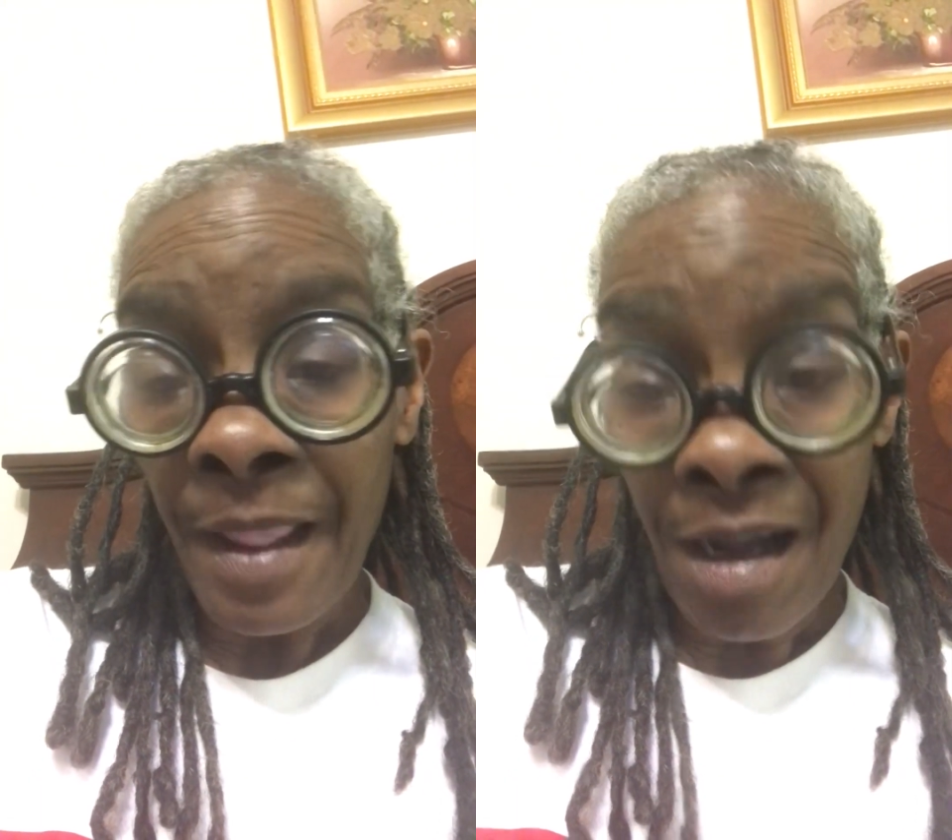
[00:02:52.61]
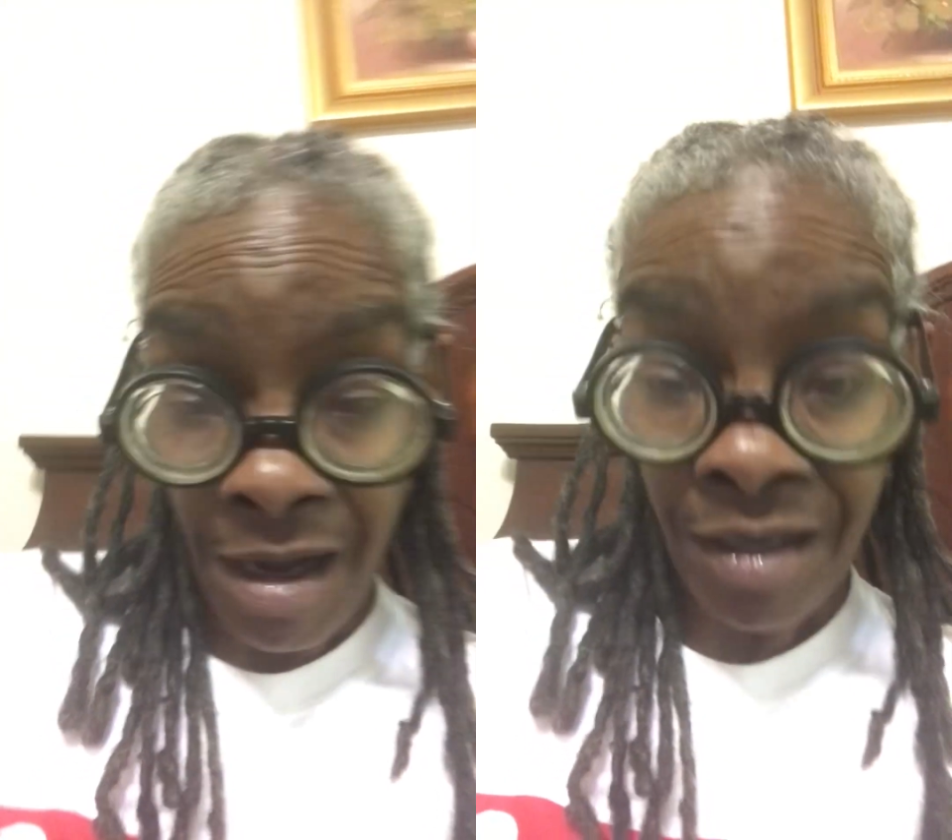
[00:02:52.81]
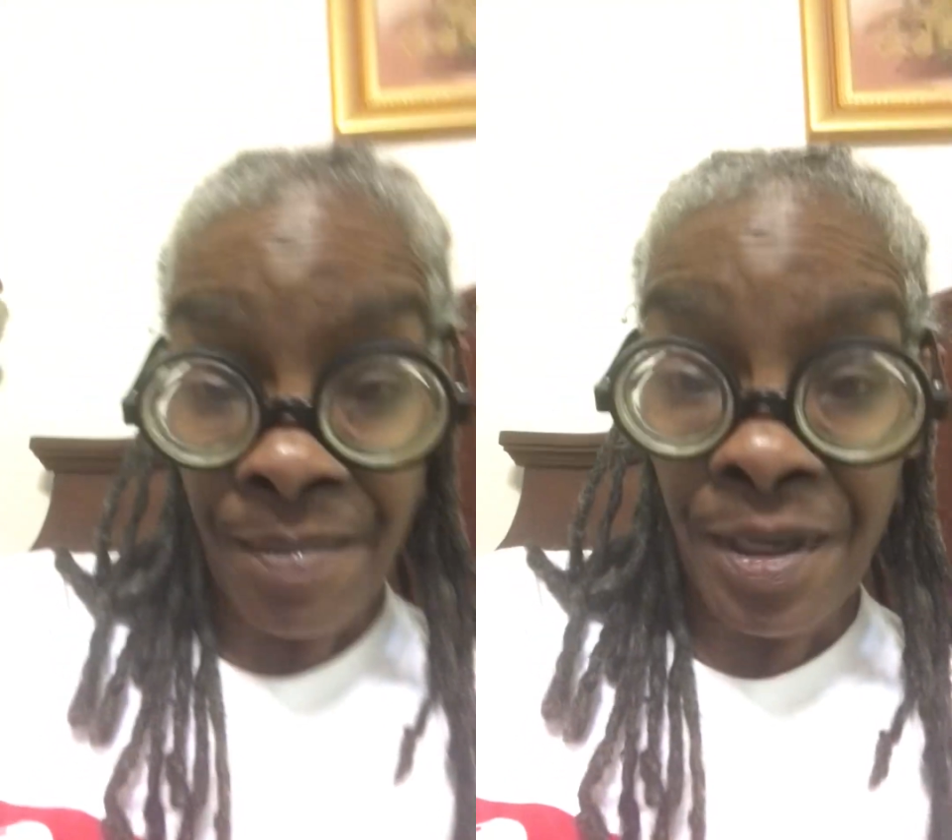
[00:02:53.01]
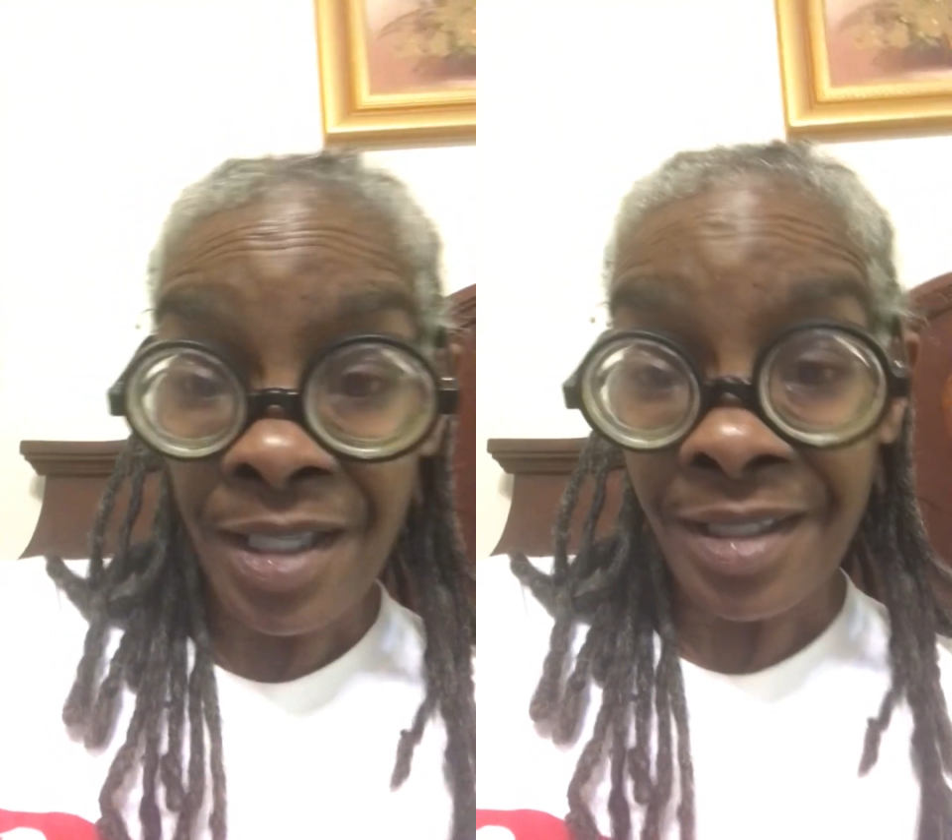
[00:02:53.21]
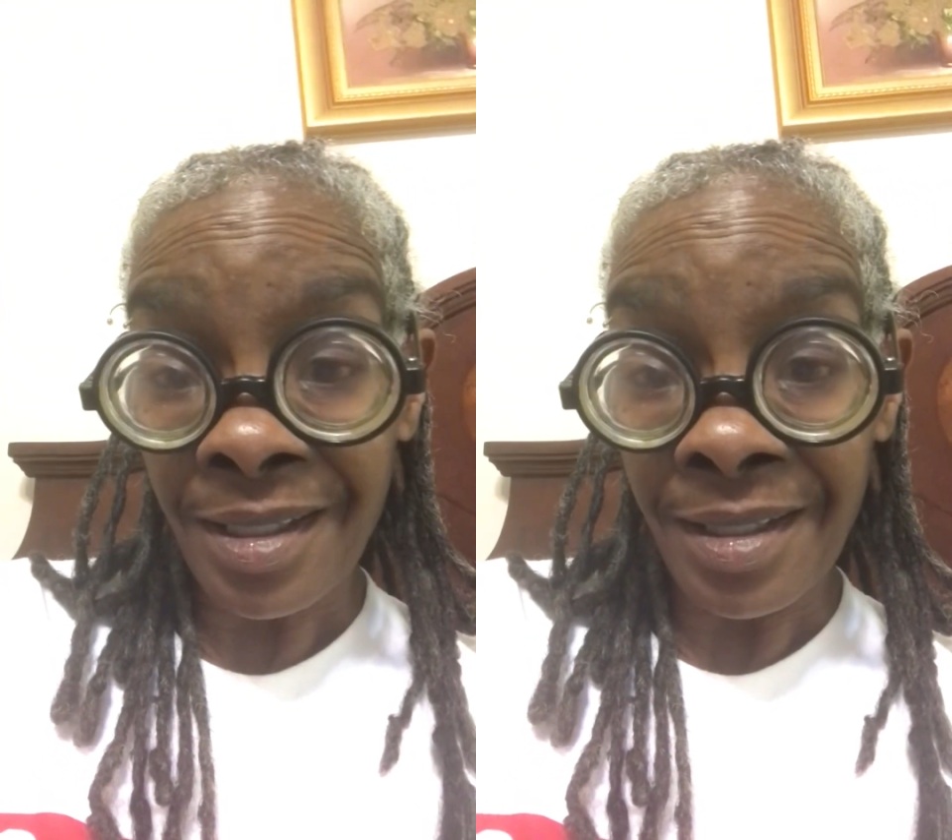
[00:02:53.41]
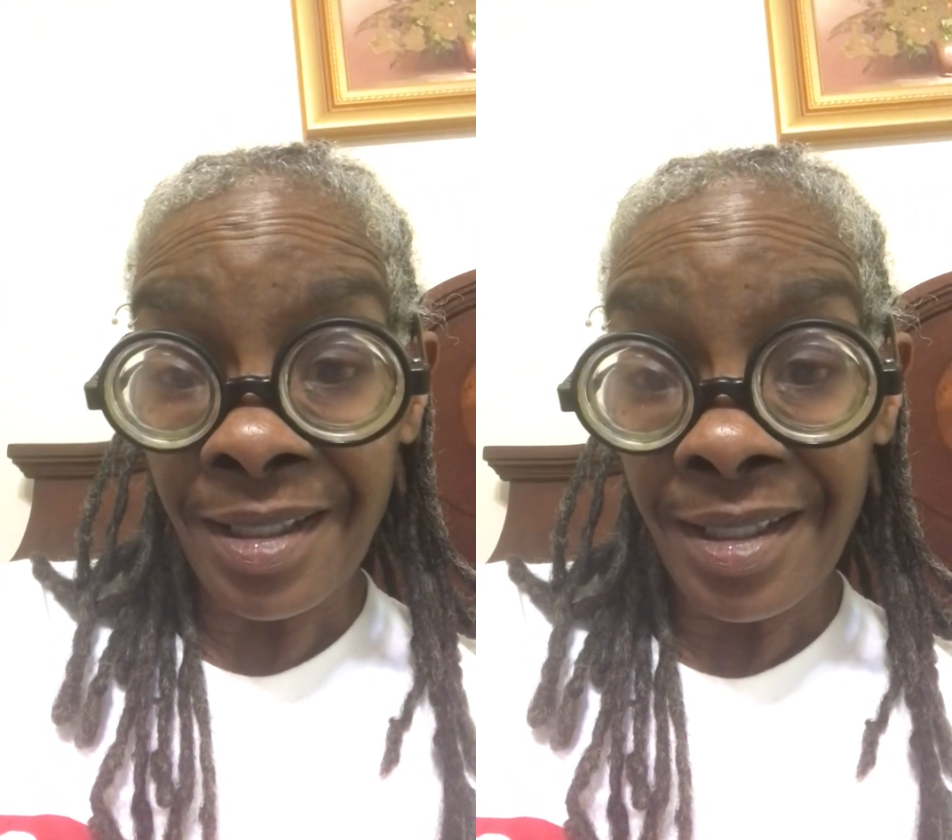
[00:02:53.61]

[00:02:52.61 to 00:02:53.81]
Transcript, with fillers: Uncle Buster